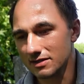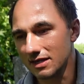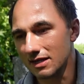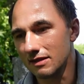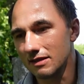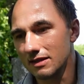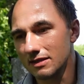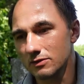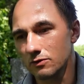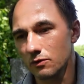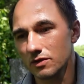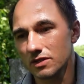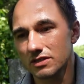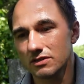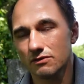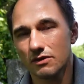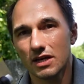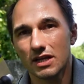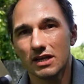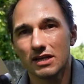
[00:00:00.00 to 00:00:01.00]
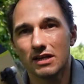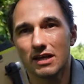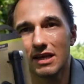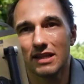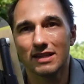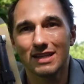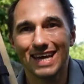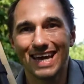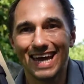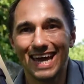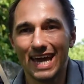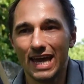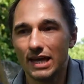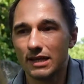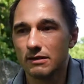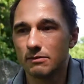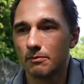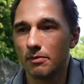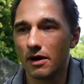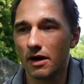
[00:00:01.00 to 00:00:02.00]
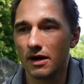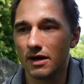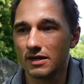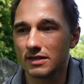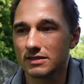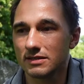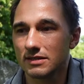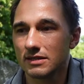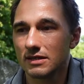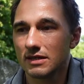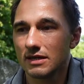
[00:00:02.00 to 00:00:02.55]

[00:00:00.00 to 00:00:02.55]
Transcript: and this one is rated at 8 bars,